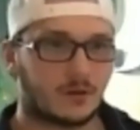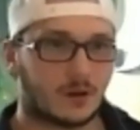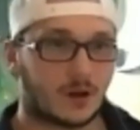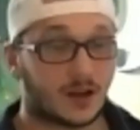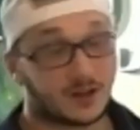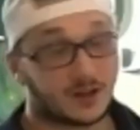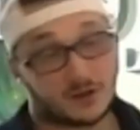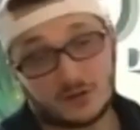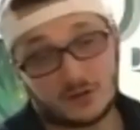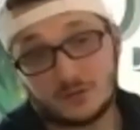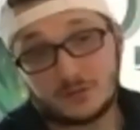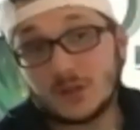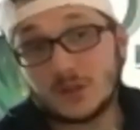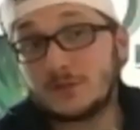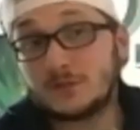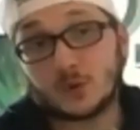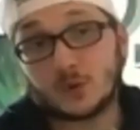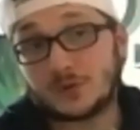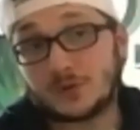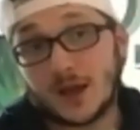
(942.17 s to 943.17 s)
I could have
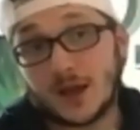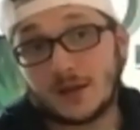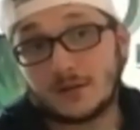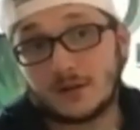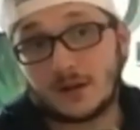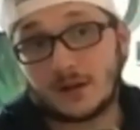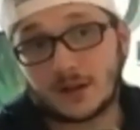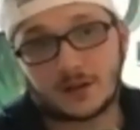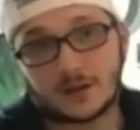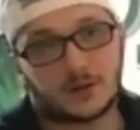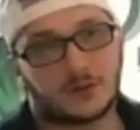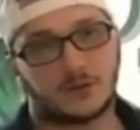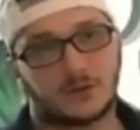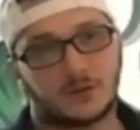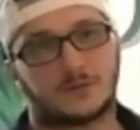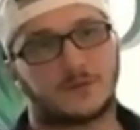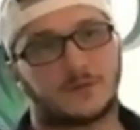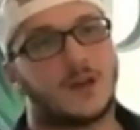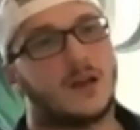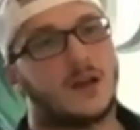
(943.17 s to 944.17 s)
lived with that. I could
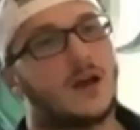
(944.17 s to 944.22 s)
have,